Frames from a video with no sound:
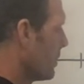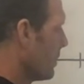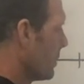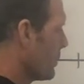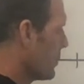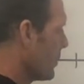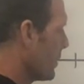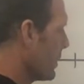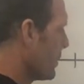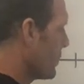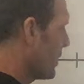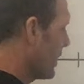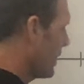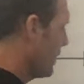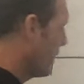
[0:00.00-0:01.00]
So you
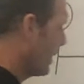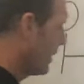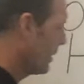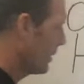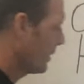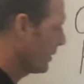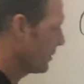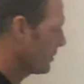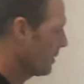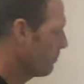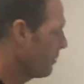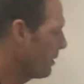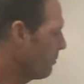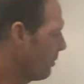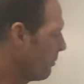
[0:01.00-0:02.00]
see, some
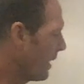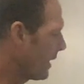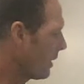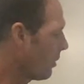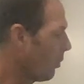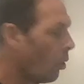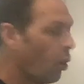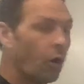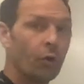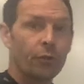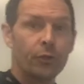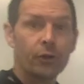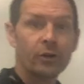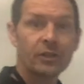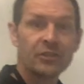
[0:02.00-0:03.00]
people might go, oh,
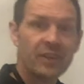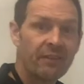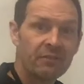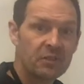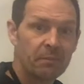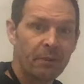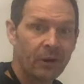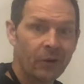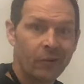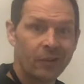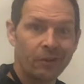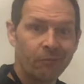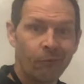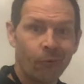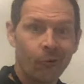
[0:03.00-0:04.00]
37's bigger than
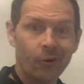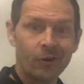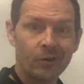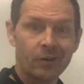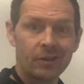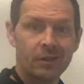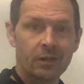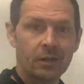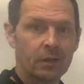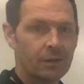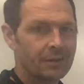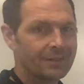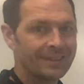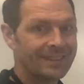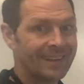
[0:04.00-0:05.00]
4.
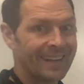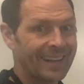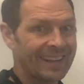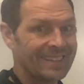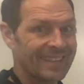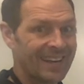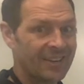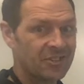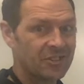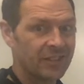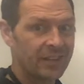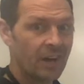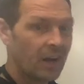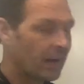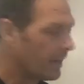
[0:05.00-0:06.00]
It's actually
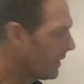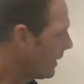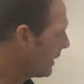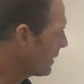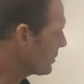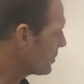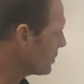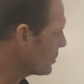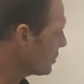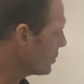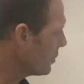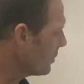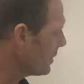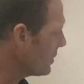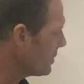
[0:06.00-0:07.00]
not, because it's
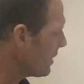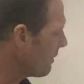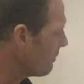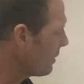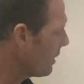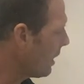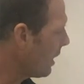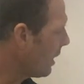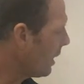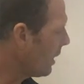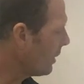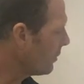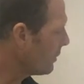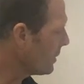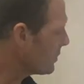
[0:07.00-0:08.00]
37
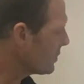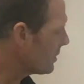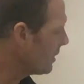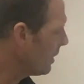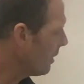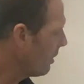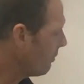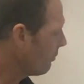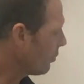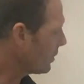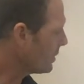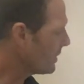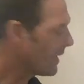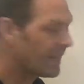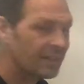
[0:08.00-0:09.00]
hundredths.
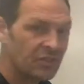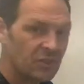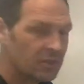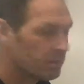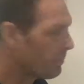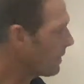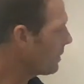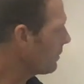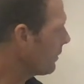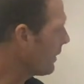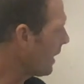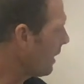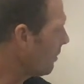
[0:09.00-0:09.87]
4/10 is bigger than that.